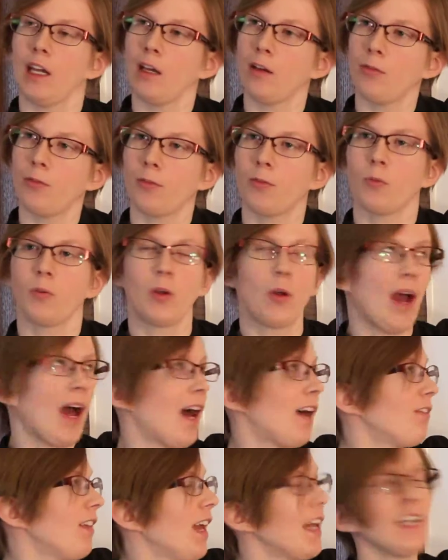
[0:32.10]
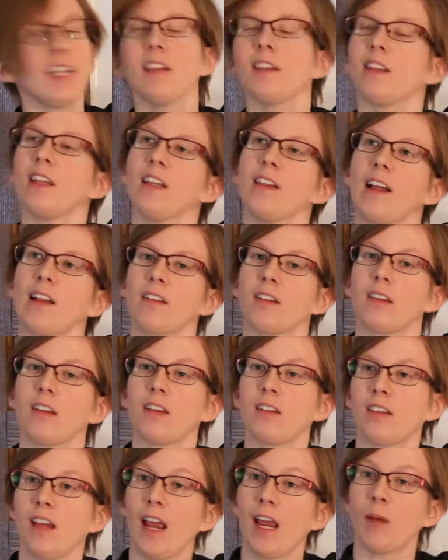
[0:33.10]
if you have anything that's the
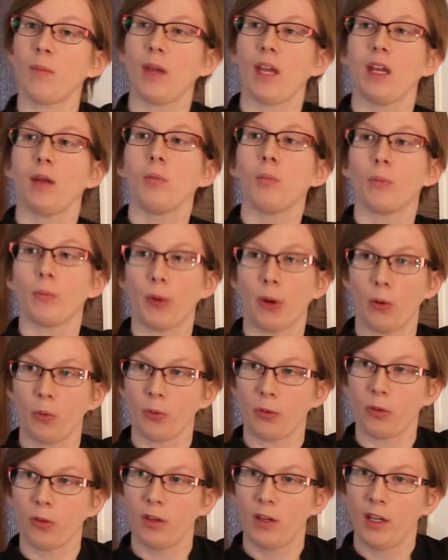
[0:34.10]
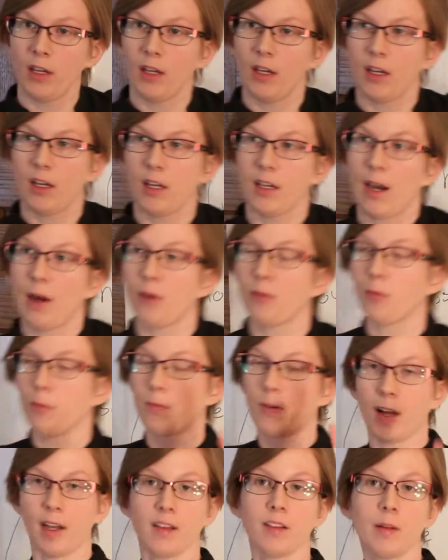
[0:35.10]
same in both. Now, if you
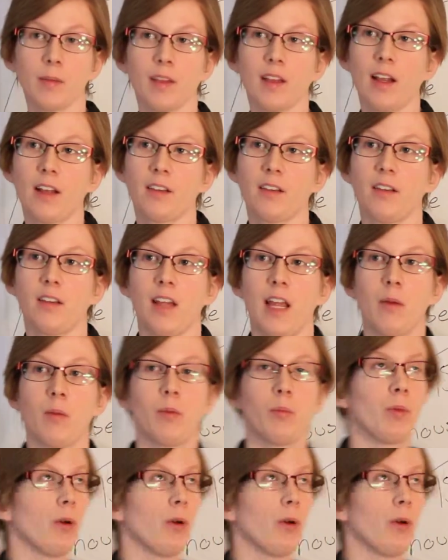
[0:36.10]
find something that's the same in